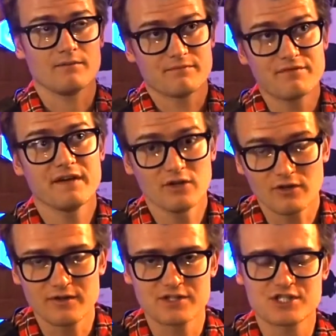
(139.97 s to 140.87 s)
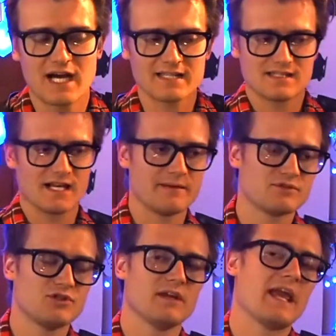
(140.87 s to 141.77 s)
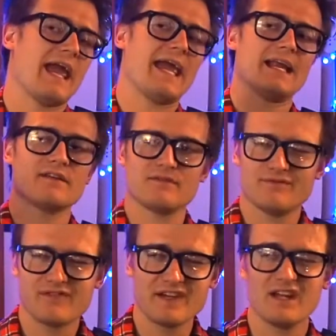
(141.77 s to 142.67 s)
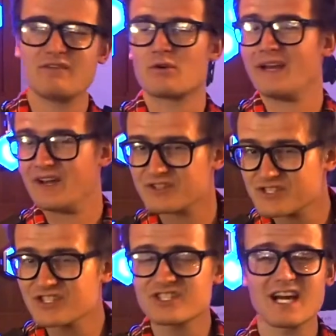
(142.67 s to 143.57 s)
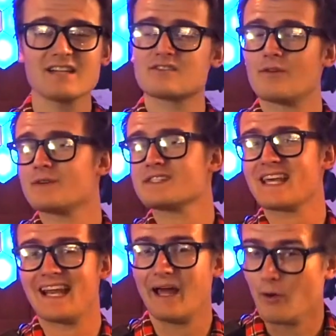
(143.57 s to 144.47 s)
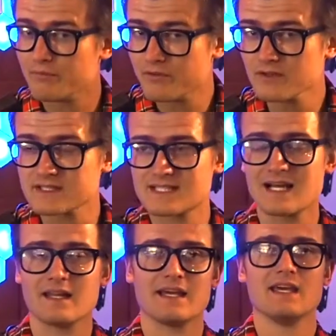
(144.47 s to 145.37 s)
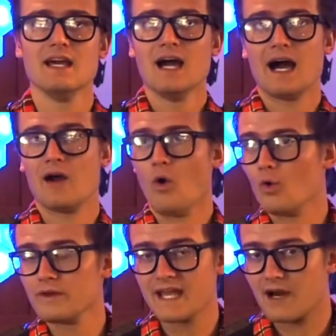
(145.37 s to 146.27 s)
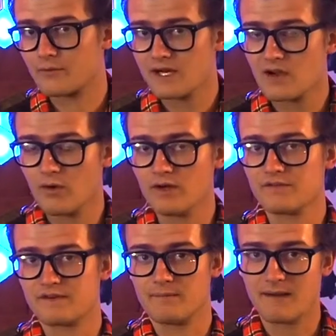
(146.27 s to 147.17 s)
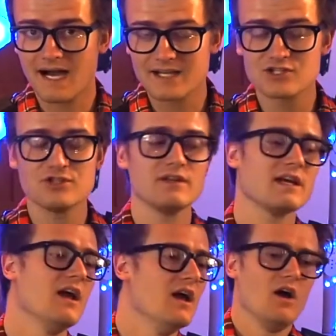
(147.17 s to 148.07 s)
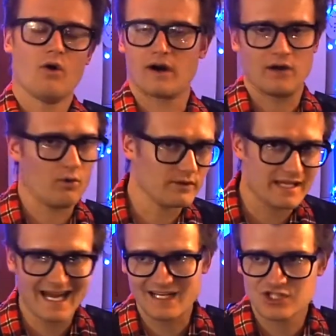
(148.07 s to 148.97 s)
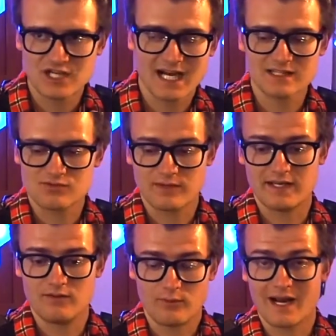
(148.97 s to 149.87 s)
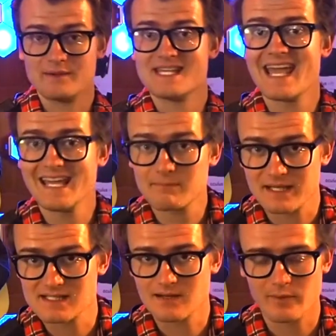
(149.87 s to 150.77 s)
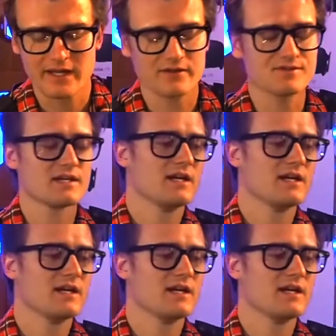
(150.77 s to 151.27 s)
feel the shots that I'm shooting and feel everyone else's shots, so it wasn't that helpful. It's not like I only got recoil from my shooting or I only got shots when I was hit by someone else.